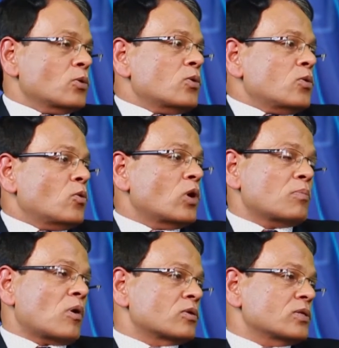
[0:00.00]
they don't know
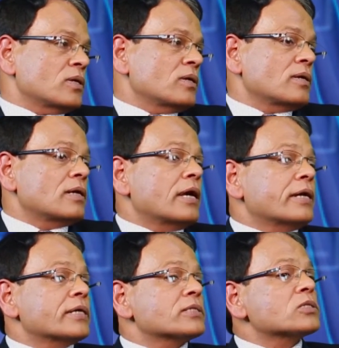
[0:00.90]
about the
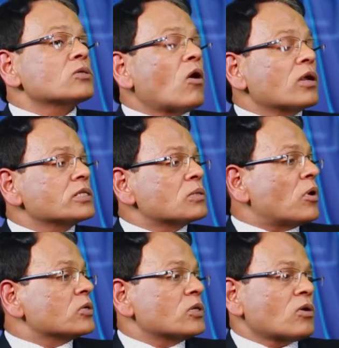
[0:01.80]
latest knowledge
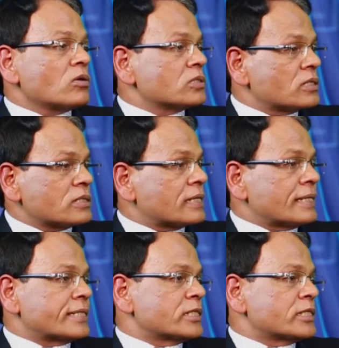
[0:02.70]
about the non-surgical